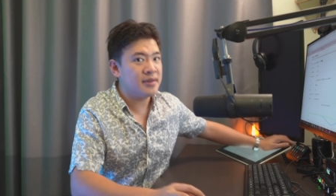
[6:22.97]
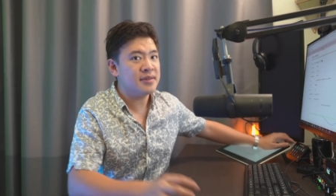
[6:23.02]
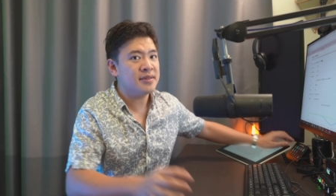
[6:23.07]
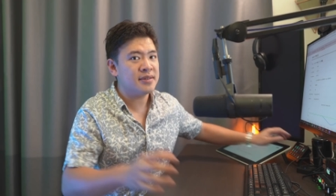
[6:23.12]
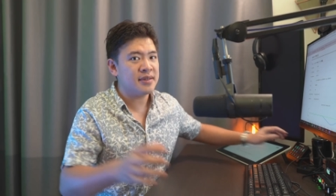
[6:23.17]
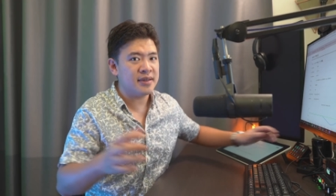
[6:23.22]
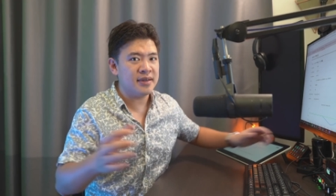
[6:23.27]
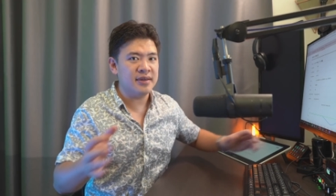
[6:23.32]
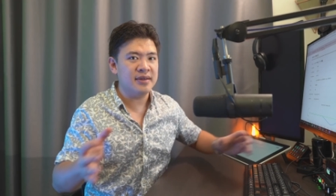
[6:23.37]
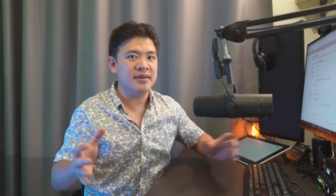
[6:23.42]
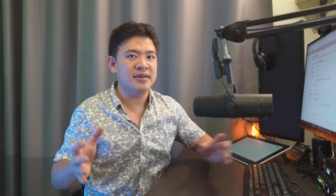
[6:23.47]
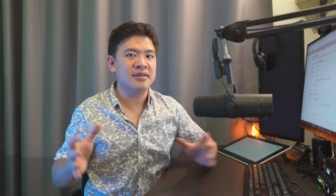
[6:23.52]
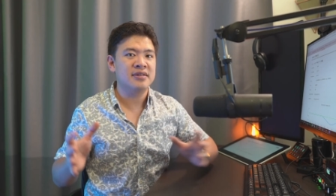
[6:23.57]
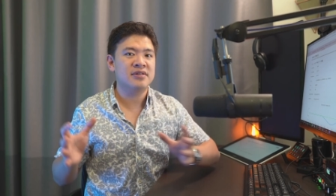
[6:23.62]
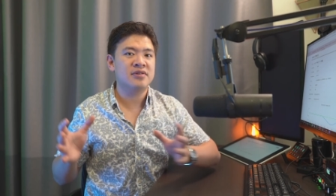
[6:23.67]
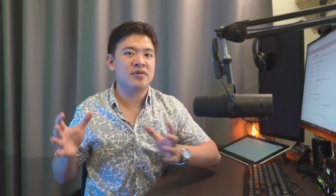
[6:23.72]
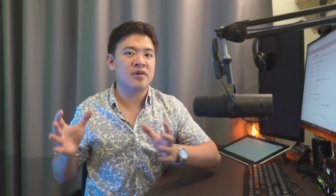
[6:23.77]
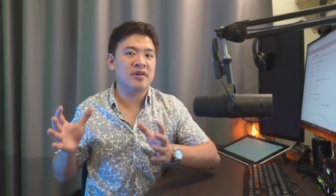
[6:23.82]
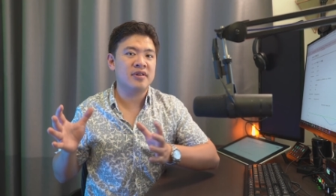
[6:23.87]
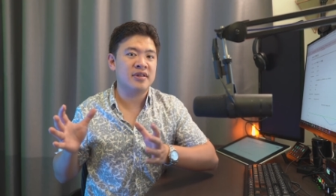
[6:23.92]
This
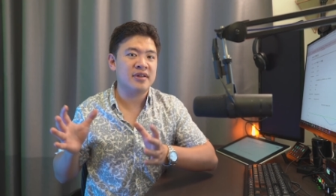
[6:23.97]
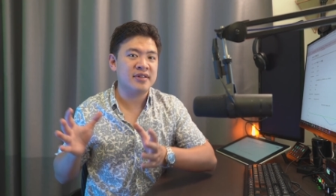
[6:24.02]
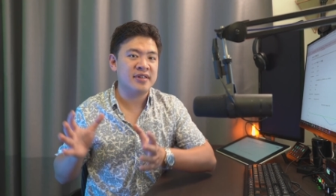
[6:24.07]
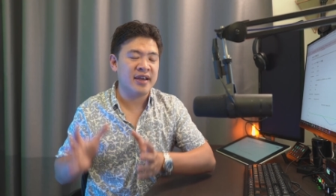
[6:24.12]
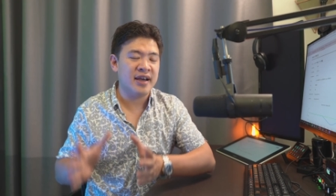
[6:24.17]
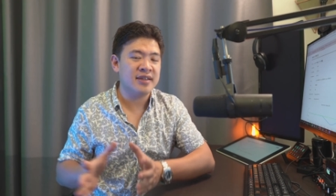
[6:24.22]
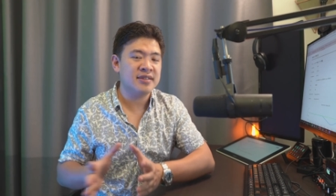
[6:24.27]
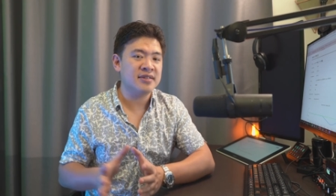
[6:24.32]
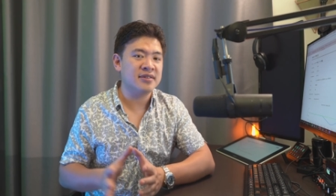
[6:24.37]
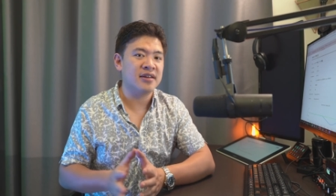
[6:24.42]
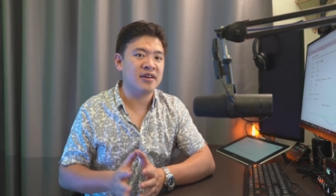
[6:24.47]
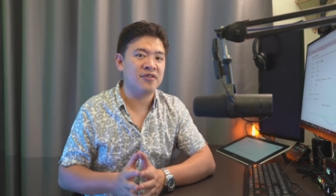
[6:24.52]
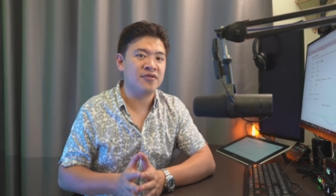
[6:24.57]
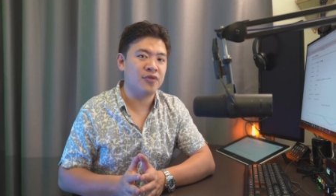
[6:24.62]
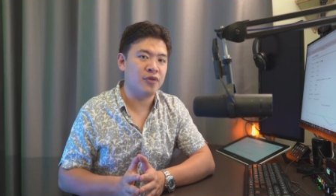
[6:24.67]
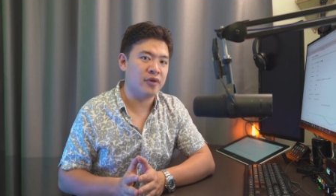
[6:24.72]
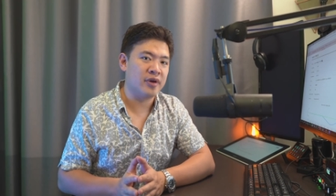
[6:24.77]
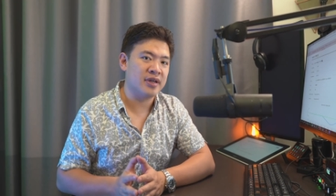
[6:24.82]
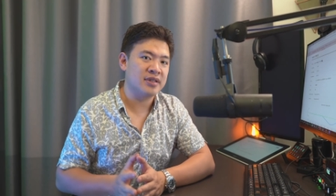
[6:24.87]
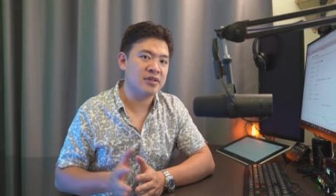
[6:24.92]
is the
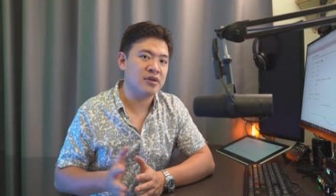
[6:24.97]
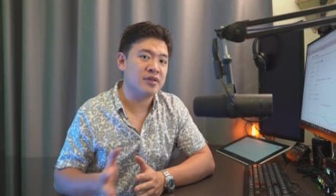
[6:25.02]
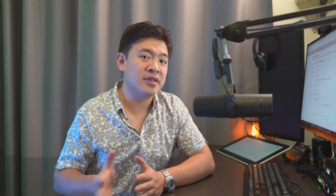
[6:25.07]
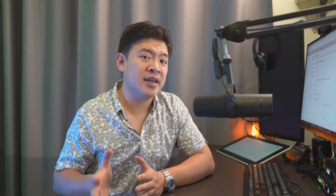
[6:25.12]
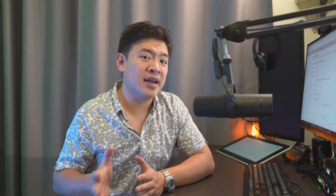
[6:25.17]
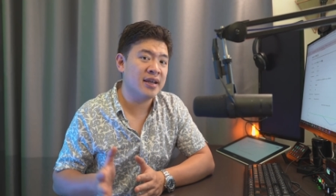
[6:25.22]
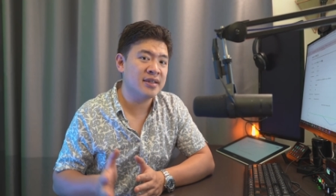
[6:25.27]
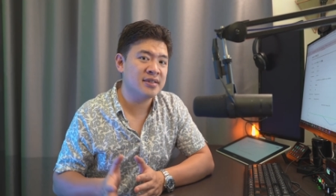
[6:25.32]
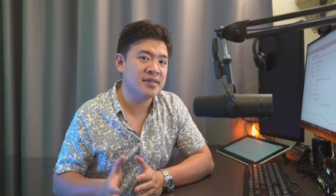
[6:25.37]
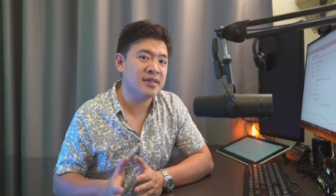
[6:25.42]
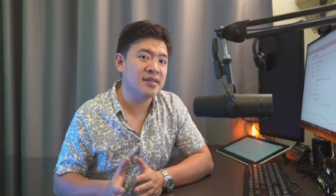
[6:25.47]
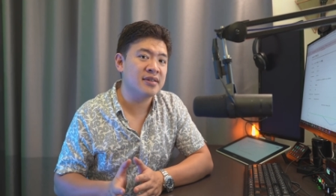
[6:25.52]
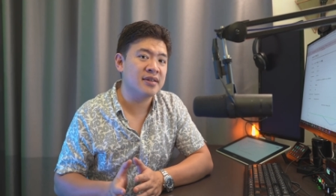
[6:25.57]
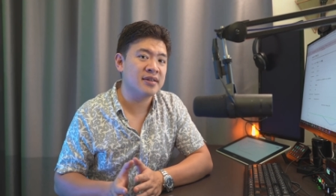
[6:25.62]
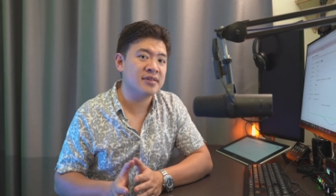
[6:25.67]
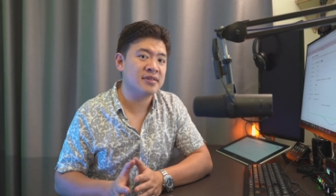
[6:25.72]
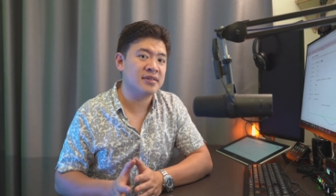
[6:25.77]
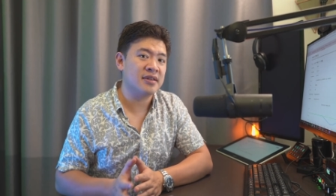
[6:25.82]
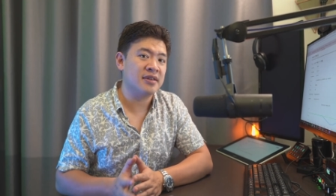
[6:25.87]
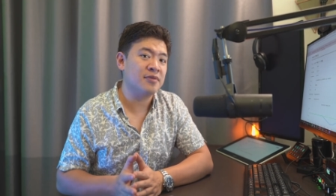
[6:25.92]
testnet for it. So
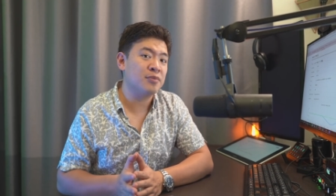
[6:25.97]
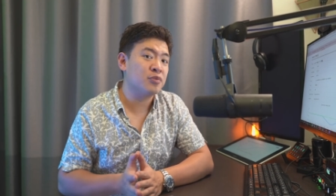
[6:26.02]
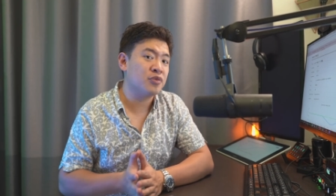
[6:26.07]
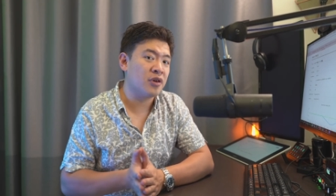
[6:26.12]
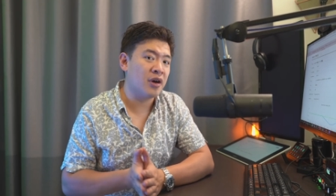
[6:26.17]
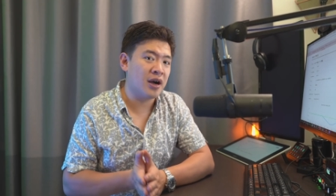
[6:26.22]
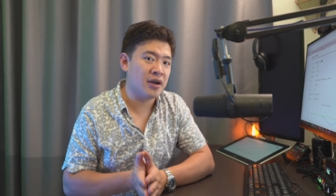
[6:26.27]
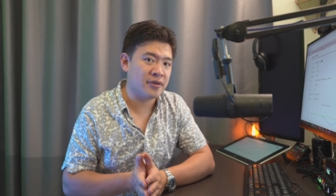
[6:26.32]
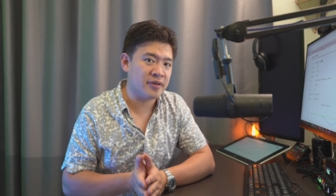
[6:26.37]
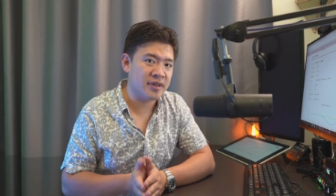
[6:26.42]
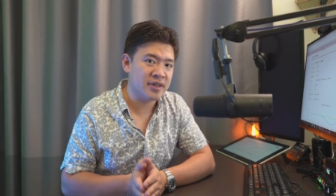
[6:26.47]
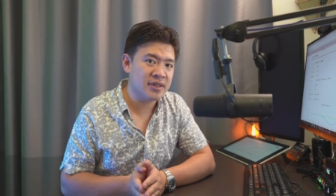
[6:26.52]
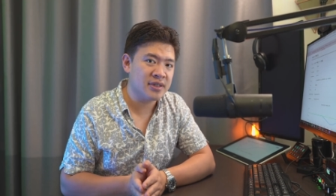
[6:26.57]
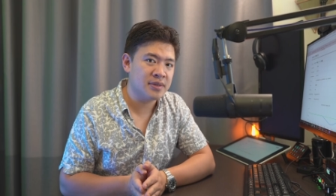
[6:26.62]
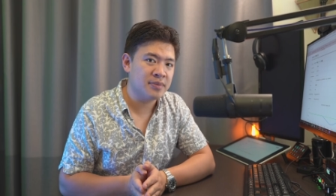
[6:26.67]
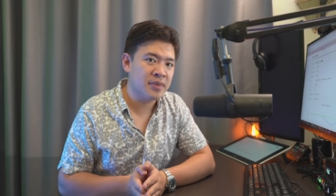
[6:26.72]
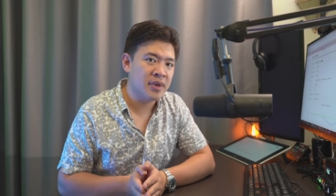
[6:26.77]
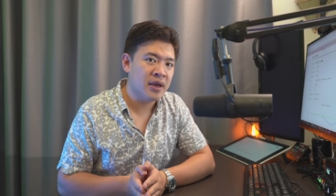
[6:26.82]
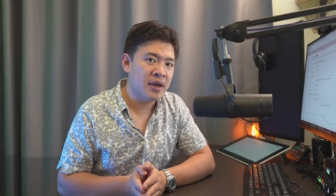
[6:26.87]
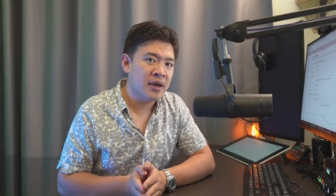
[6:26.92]
testing this in
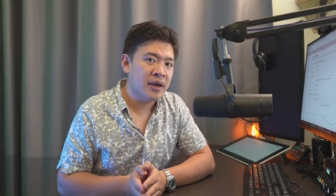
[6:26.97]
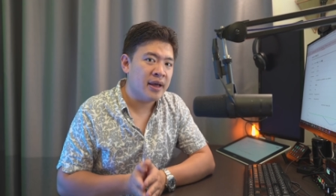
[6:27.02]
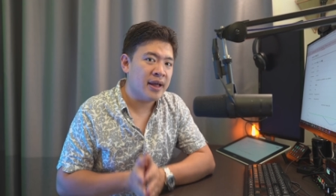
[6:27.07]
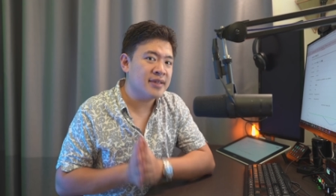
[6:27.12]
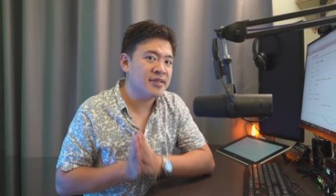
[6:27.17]
progress.